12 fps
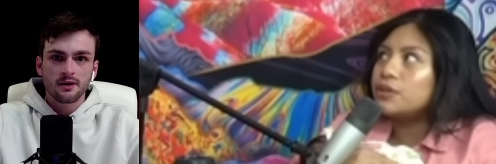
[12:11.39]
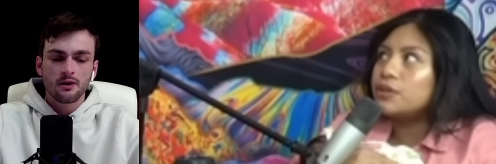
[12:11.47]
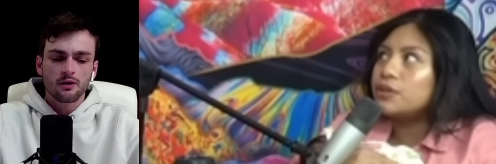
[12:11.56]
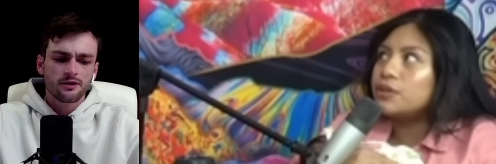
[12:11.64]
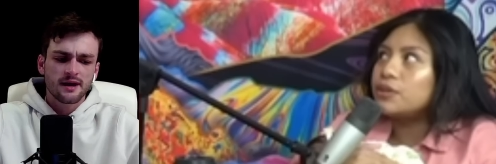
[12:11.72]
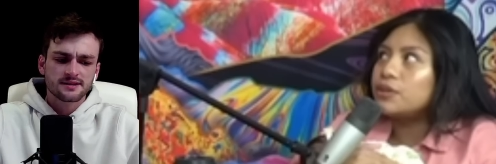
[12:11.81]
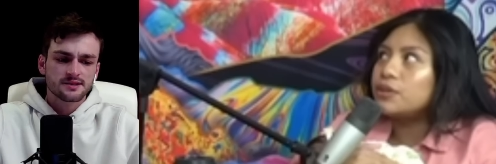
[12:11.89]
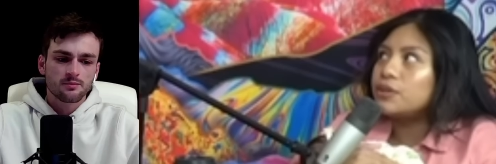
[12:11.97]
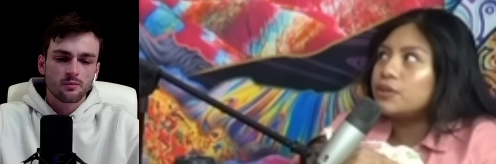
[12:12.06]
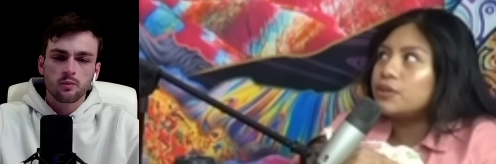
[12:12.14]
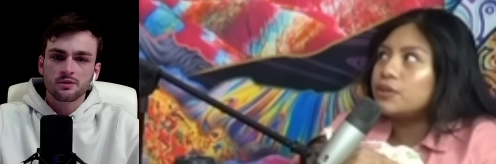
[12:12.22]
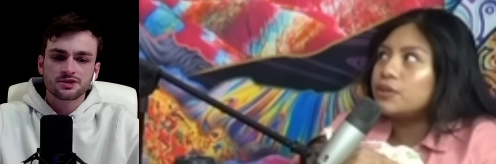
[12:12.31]
Speaker 1: Or you had
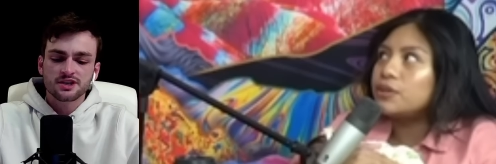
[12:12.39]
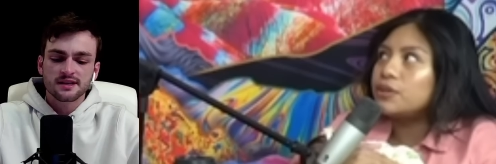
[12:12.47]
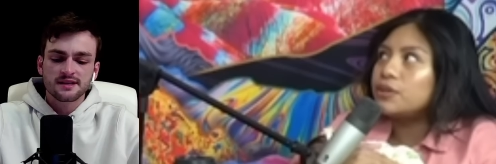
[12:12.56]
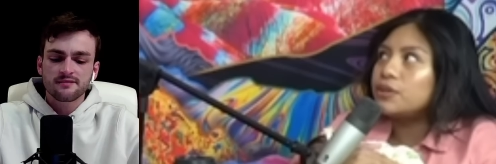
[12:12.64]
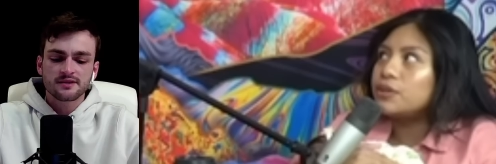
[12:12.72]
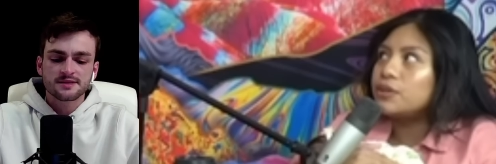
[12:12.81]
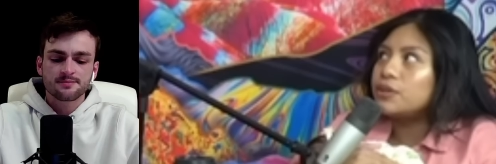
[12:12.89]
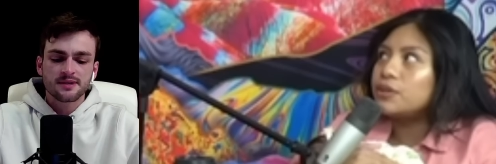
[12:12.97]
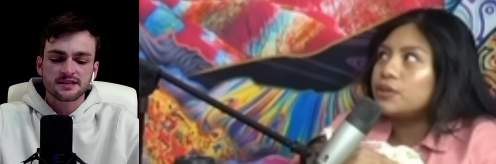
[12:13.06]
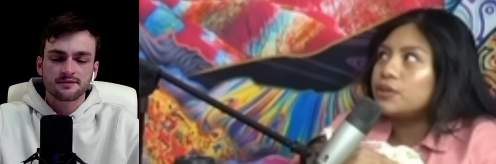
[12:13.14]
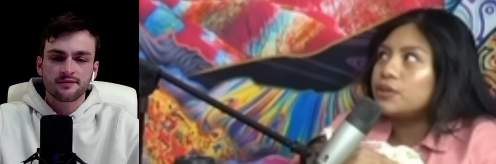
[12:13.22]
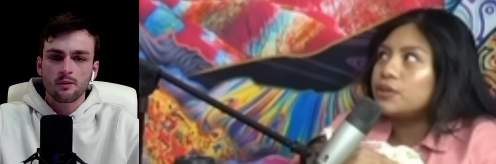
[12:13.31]
some, she doesn't even
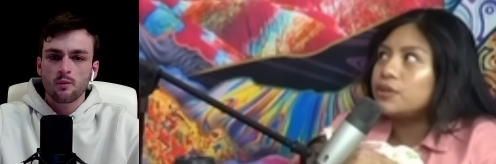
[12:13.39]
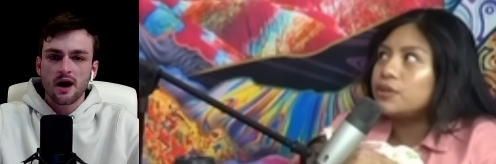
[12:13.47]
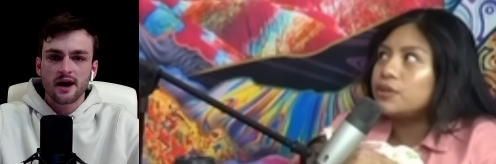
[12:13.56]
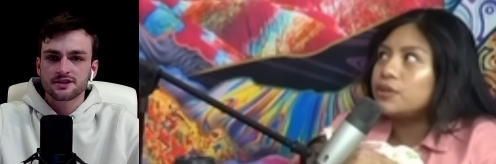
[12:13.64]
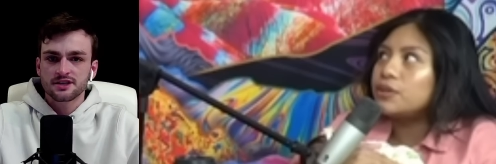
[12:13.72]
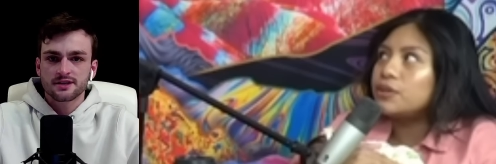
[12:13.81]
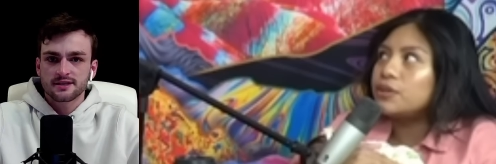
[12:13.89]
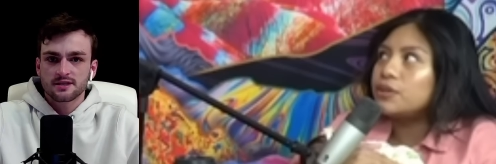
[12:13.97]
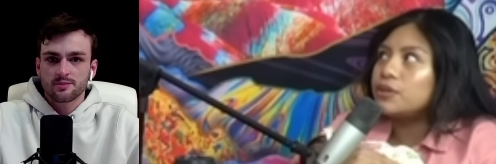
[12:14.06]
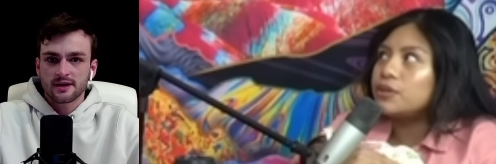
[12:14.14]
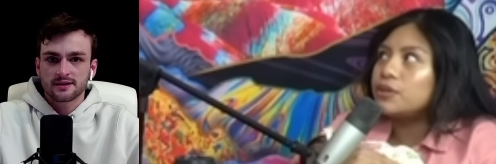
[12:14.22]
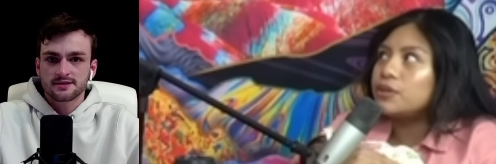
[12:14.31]
specify why she takes the
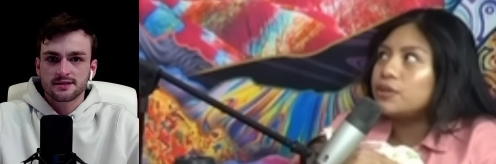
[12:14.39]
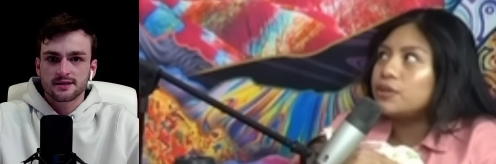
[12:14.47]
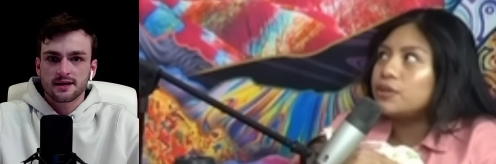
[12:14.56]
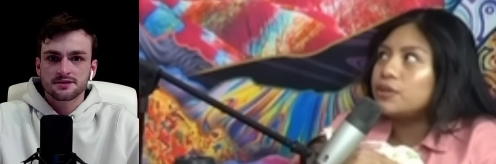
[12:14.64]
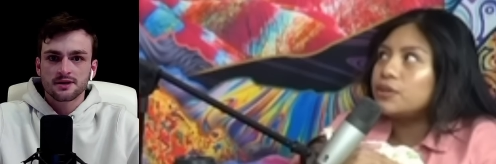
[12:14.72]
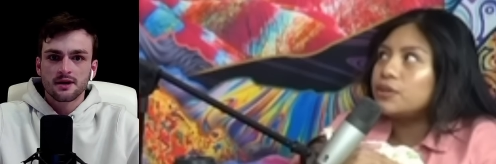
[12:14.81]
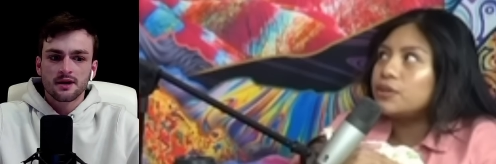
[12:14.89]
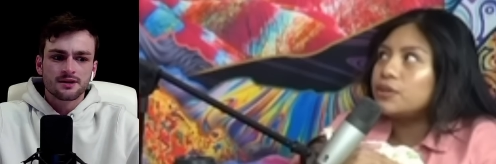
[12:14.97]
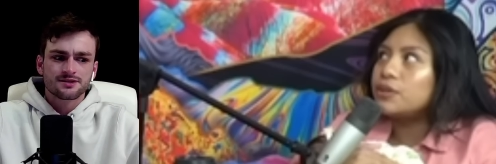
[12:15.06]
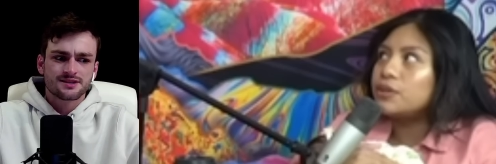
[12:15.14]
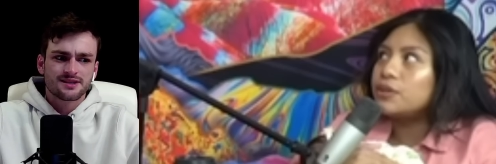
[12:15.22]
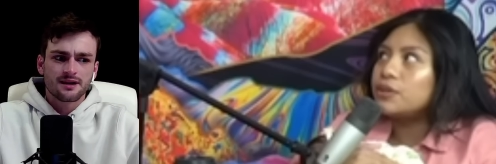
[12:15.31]
pregnancy test,
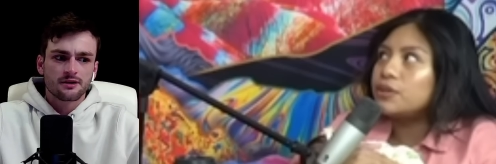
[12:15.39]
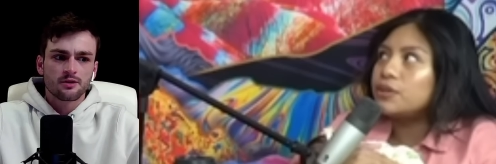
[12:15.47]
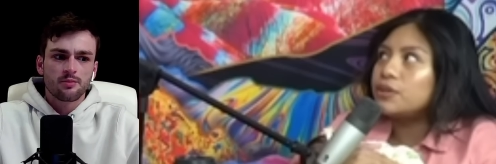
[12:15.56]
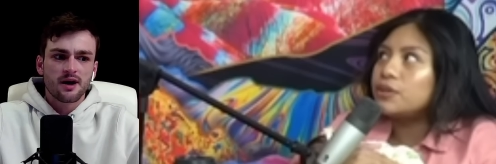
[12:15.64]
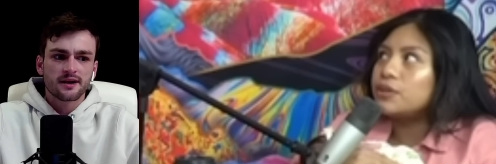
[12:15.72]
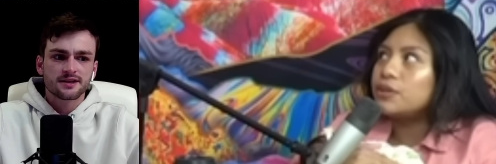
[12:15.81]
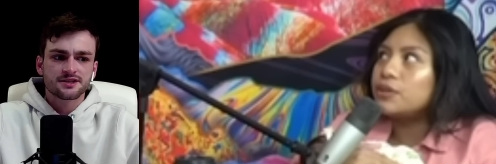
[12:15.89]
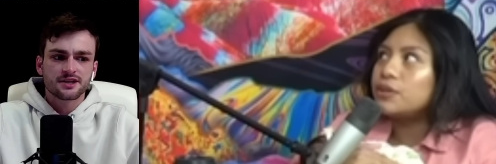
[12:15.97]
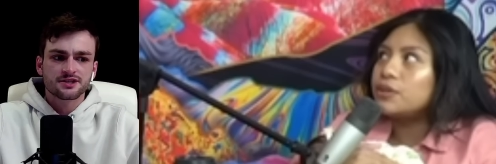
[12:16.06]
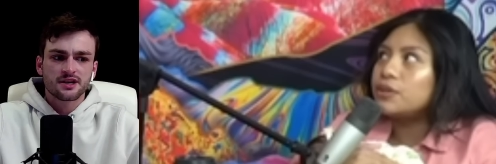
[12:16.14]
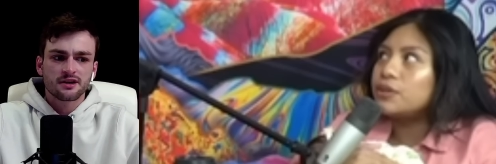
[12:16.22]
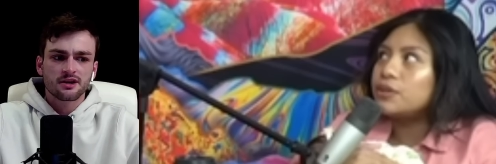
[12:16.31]
just that her body's
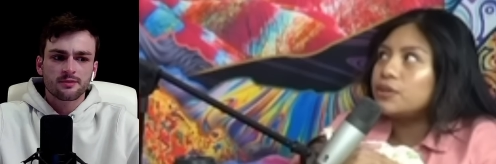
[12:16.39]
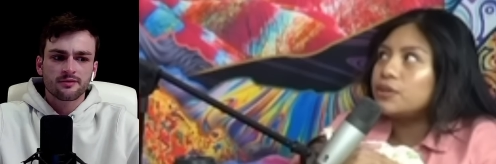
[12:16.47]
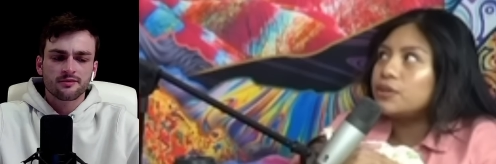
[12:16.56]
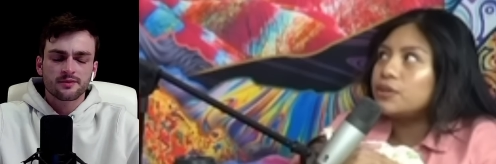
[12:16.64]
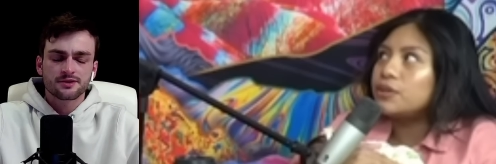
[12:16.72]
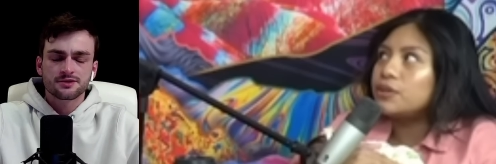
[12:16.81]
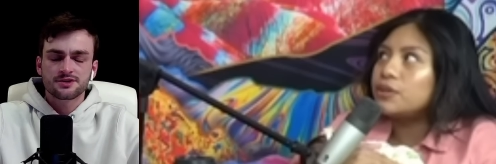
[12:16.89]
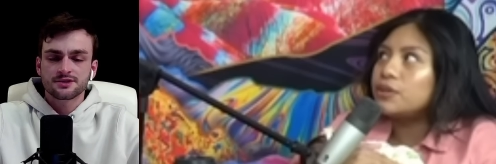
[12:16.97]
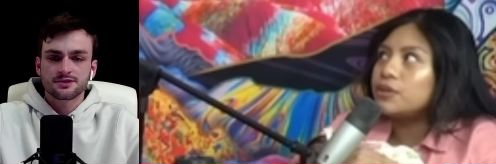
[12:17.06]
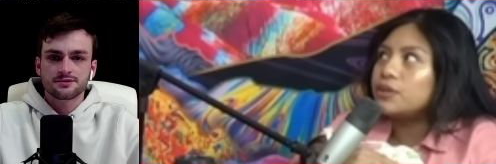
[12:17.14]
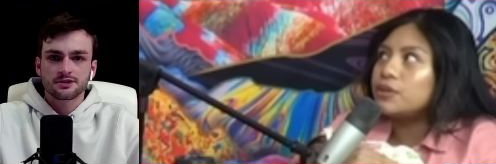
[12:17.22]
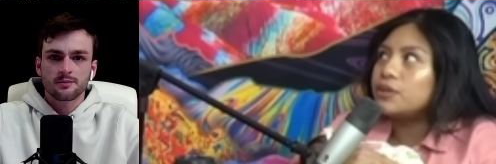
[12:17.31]
changing. It could have been from the
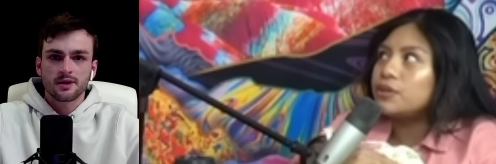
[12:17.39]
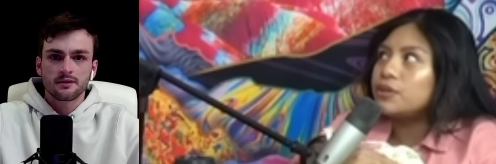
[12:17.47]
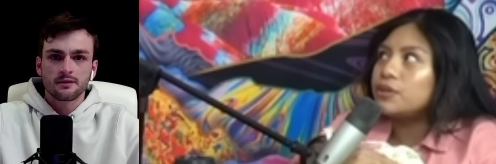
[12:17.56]
jiu-jitsu tournament.